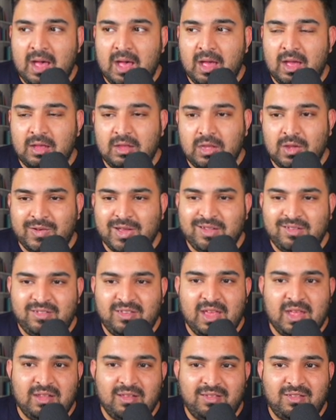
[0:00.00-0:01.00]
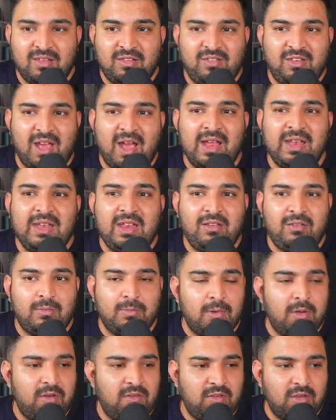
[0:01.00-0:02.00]
you can say this is a Chinese
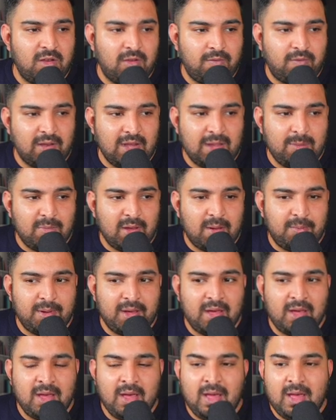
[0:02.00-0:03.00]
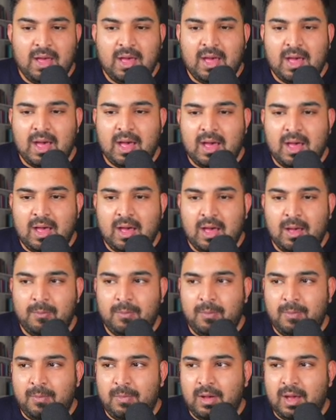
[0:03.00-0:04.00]
version of Alibaba.
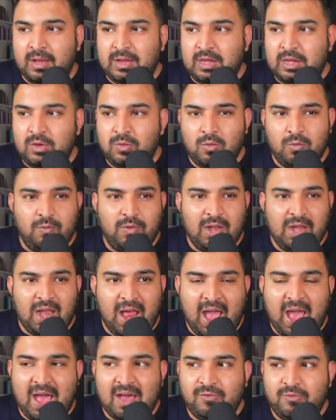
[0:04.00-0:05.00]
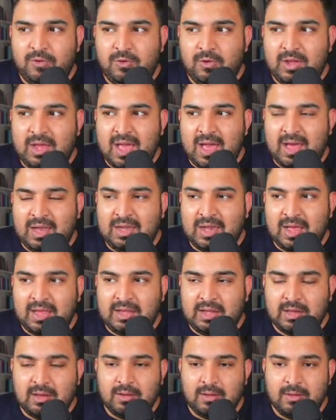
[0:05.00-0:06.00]
You will have to get
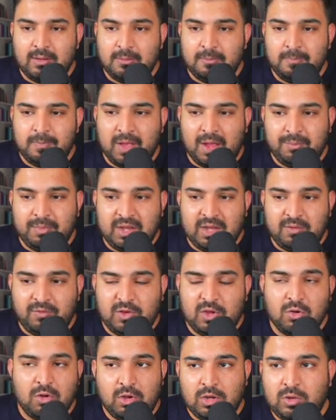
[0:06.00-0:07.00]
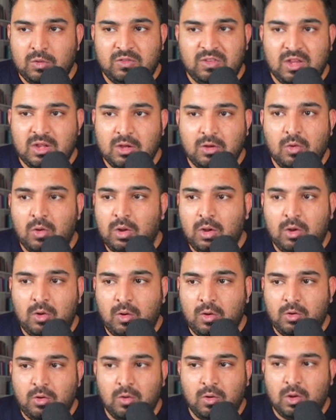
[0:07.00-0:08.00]
if you are using a
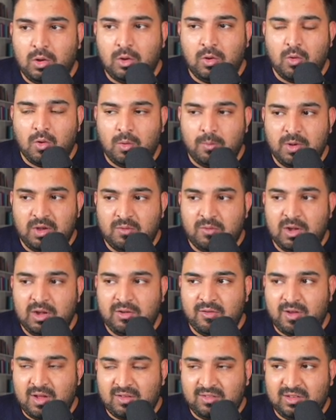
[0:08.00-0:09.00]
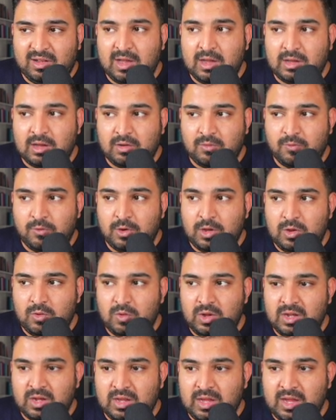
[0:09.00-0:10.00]
Google Chrome, it will translate it for you
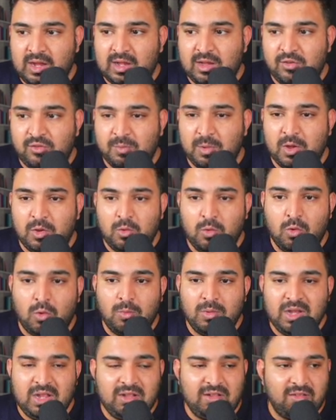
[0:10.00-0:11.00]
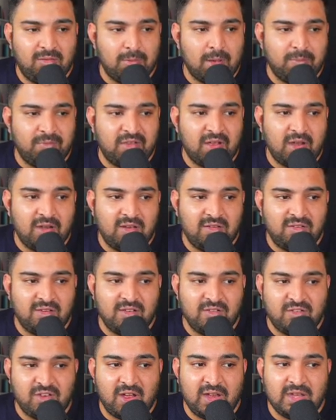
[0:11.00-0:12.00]
in English, but normally this website is
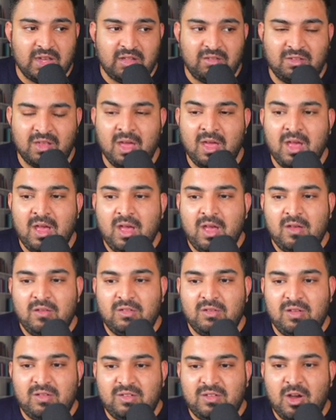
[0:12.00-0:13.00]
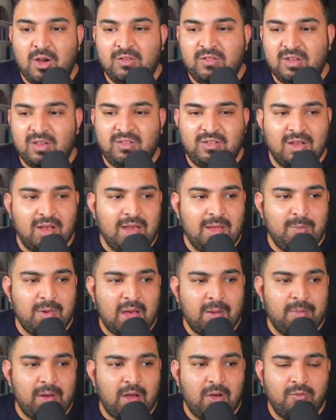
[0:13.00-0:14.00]
in Chinese. So it's not just
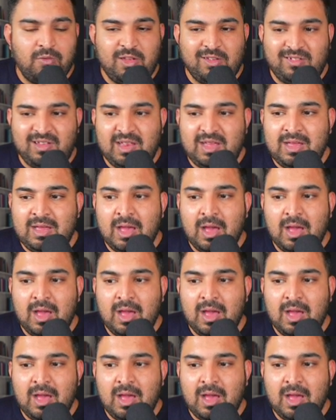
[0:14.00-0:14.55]
Alibaba. Obviously,